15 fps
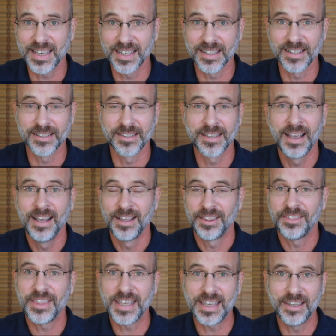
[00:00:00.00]
is
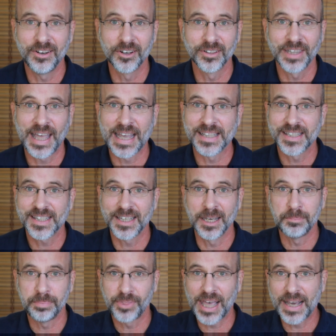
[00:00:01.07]
the inner
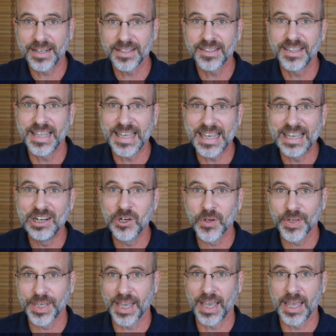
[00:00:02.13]
landscape. That is the
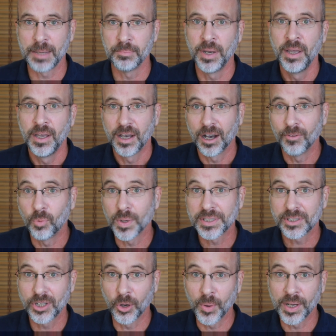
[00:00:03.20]
inner game of
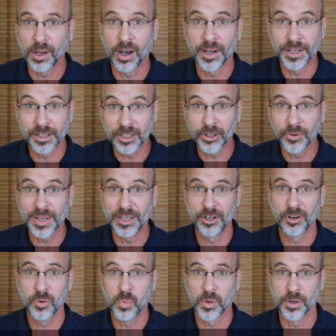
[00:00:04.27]
what's going on in your
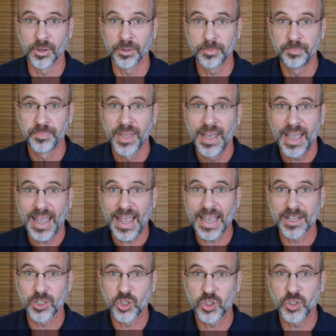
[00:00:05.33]
inner world.
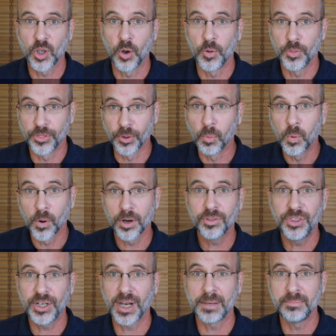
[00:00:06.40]
And so the
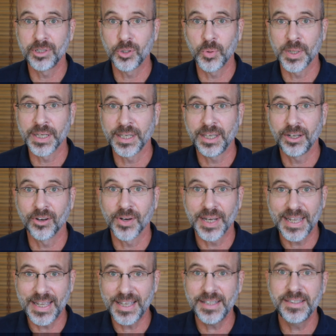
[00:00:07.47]
work that I'm doing
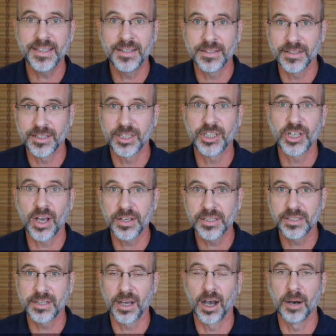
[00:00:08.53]
here isn't
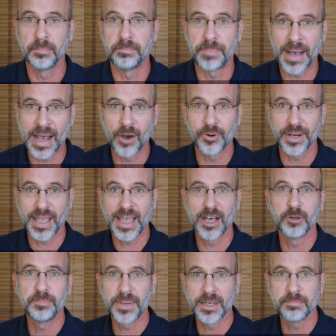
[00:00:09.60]
just about
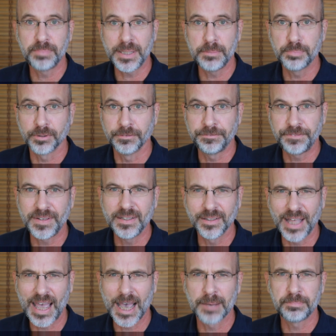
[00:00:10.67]
helping people
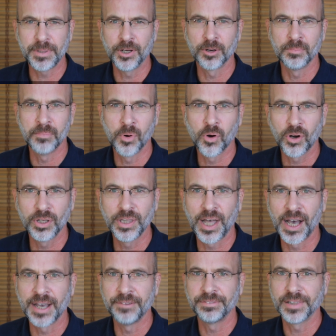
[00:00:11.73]
feel happier, more
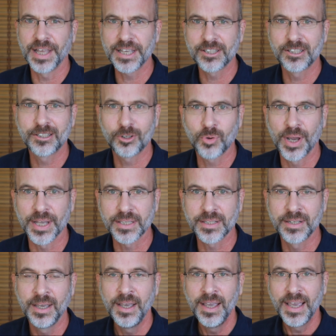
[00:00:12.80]
alive, less
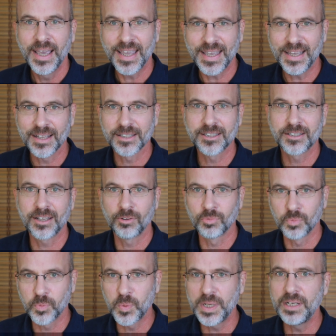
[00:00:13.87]
stressed. It's
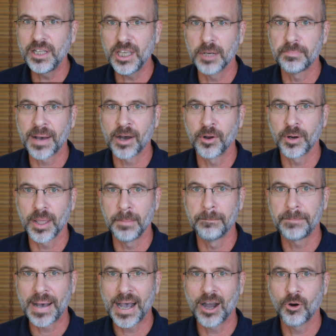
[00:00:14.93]
really about
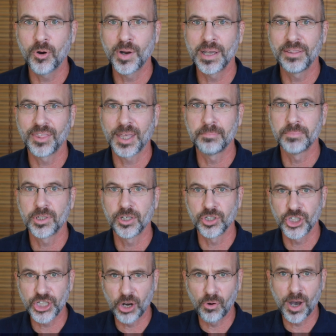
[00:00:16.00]
empowering them to
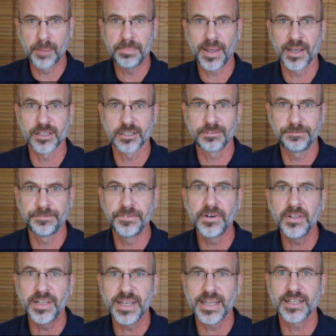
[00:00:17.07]
show up as
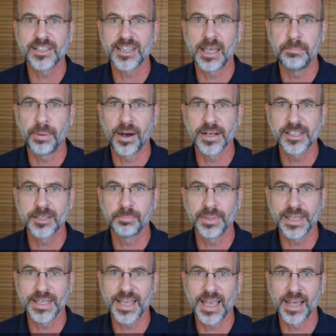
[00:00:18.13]
fully as they
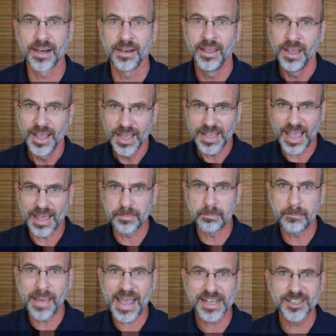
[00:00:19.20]
possibly can
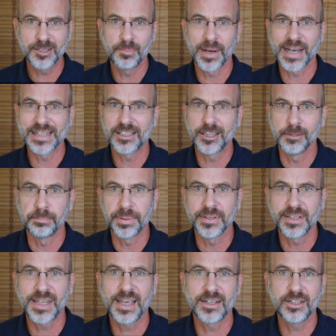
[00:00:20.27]
and maximize the
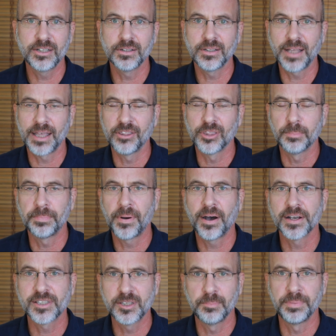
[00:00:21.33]
potential and the
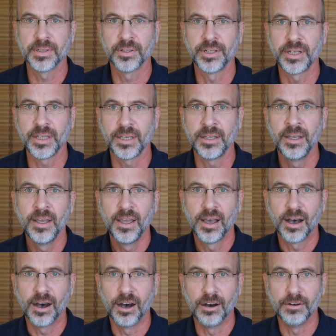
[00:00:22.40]
possibility
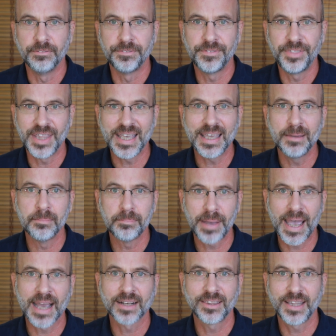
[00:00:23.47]
of the
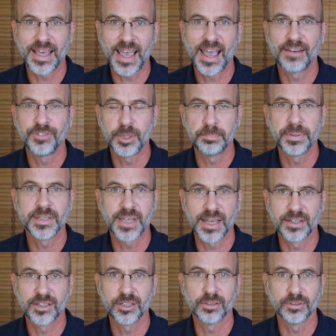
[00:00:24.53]
impact they have the
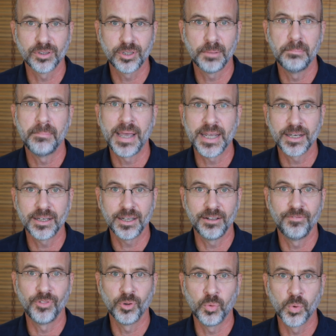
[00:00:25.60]
potential to make
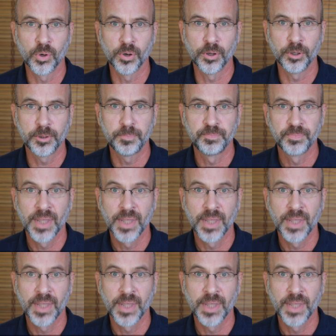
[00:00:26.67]
in the world.